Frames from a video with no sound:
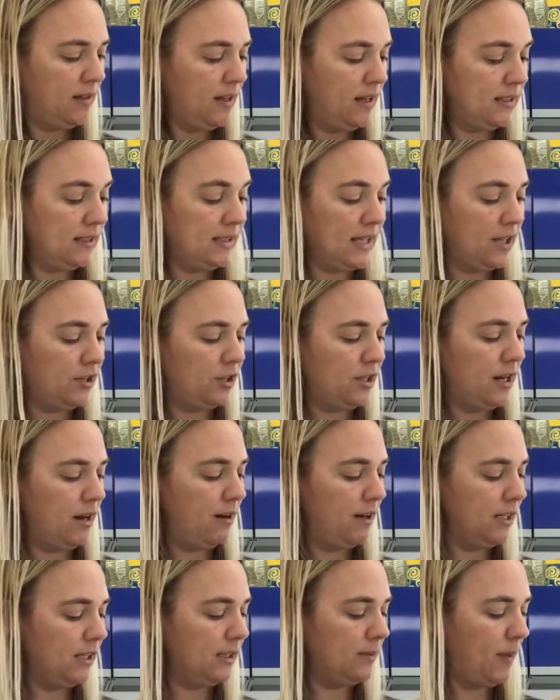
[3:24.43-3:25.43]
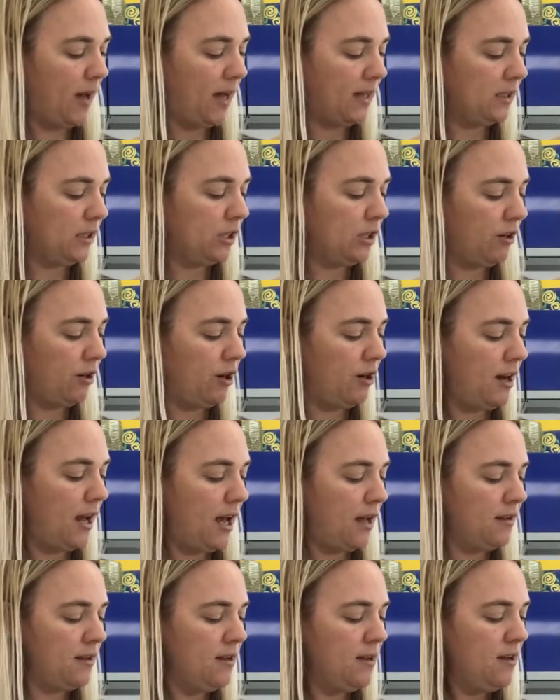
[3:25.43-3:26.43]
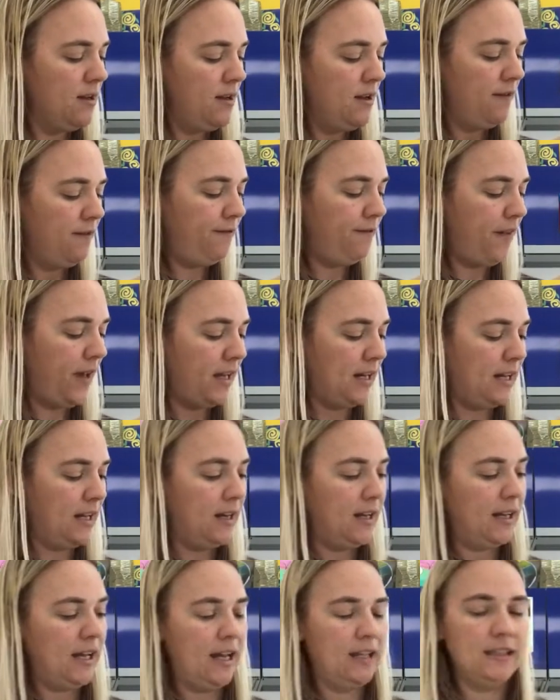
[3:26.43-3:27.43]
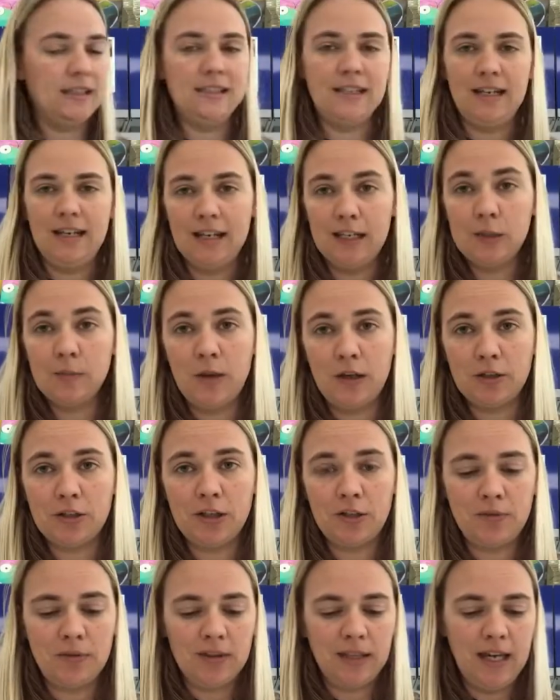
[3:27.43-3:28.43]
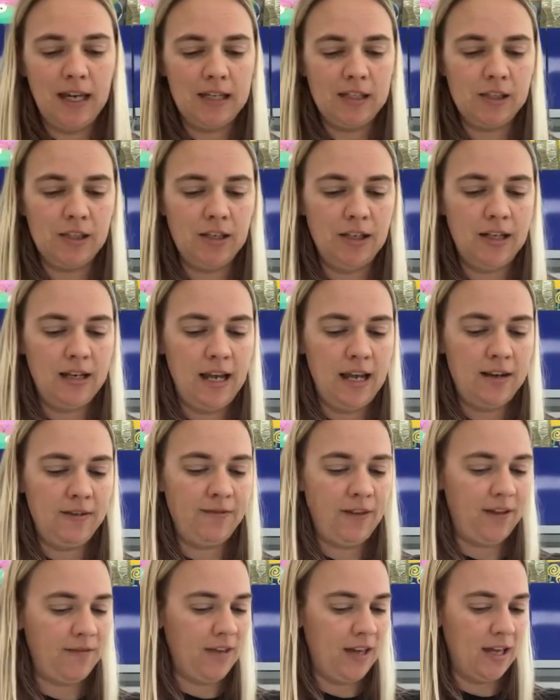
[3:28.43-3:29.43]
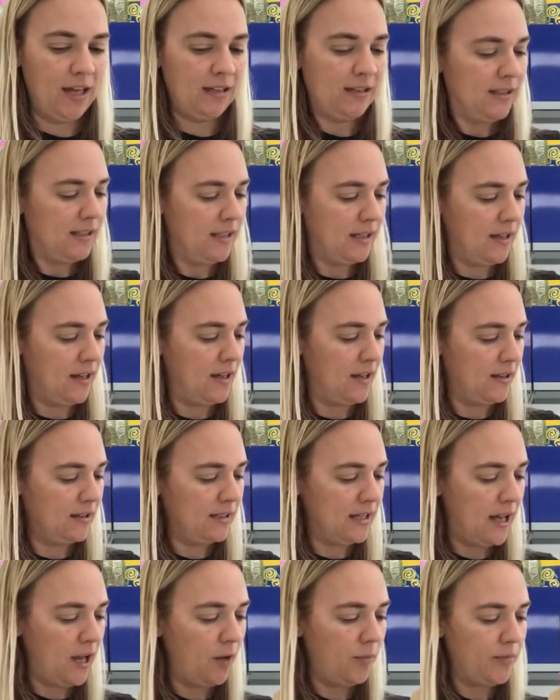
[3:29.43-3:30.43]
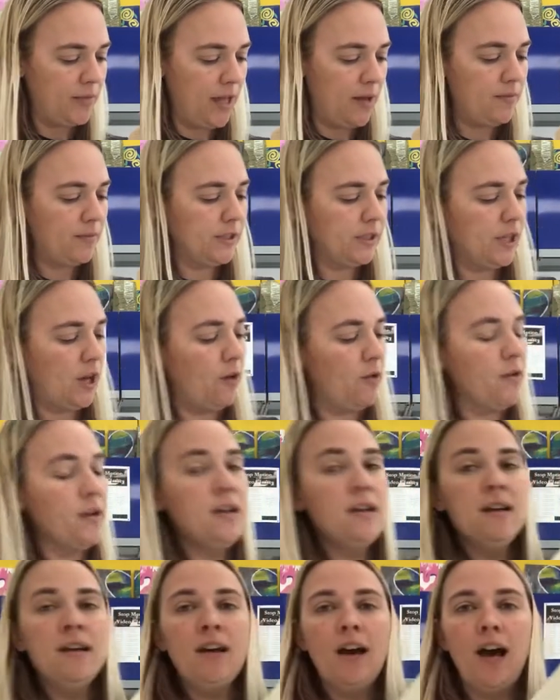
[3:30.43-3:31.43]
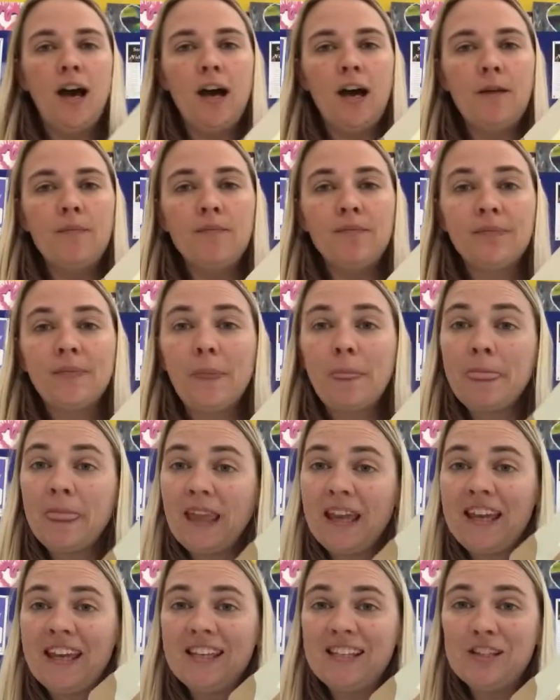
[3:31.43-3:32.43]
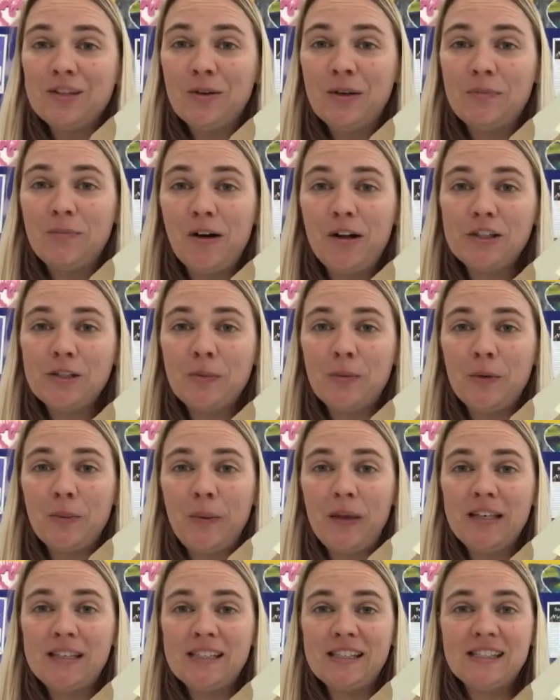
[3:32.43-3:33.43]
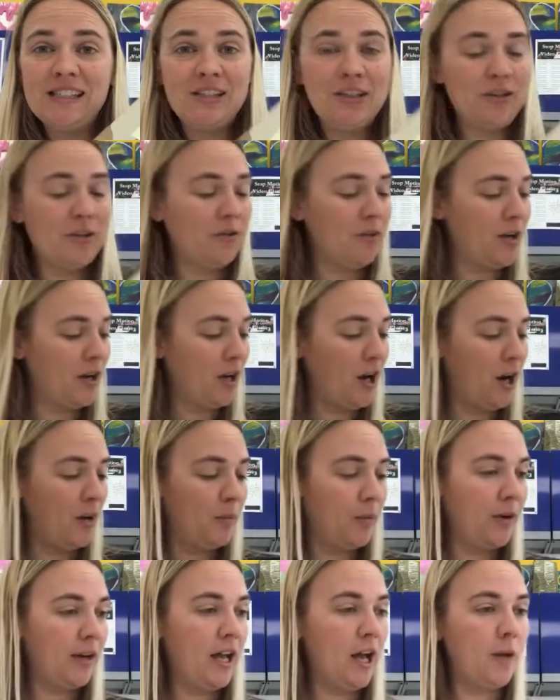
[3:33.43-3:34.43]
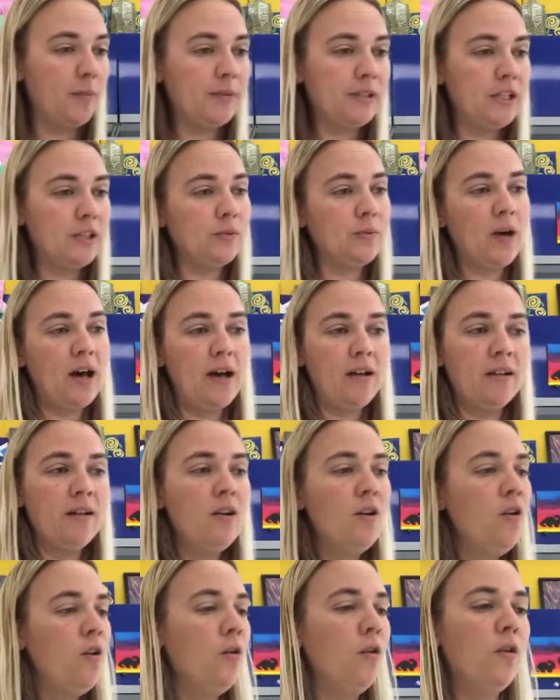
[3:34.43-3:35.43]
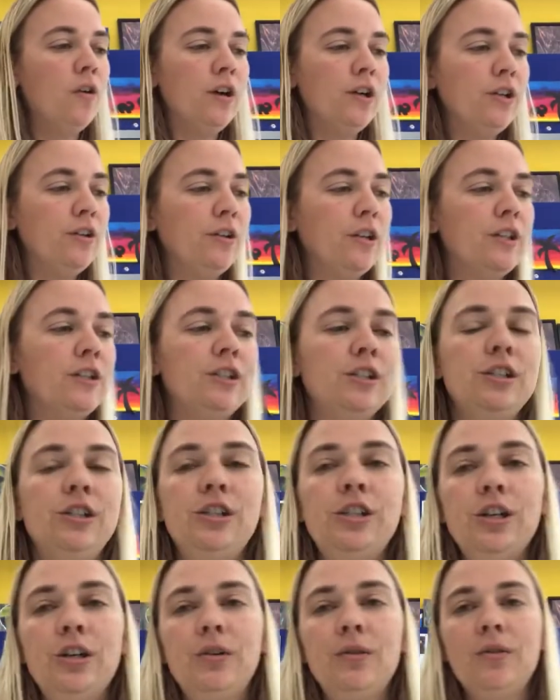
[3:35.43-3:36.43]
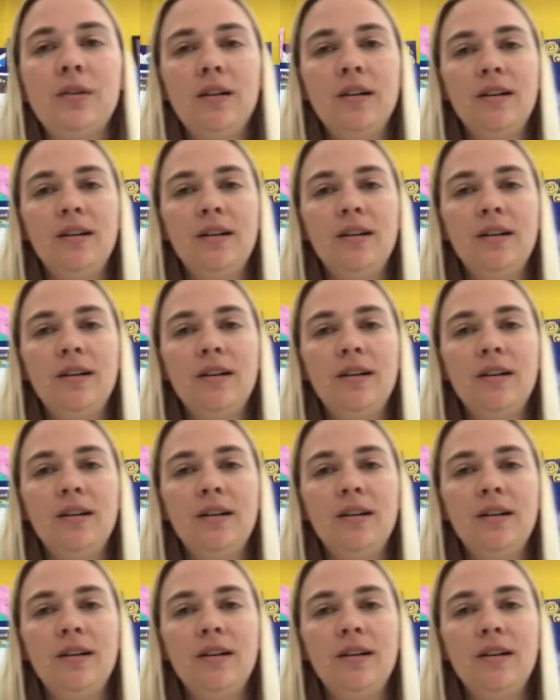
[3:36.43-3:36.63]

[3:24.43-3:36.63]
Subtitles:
stationary spot, so you're not fighting against it, especially with kids. You need 85 hands to help them. So doing multiple pieces to a cardboard helps as well, or you can just do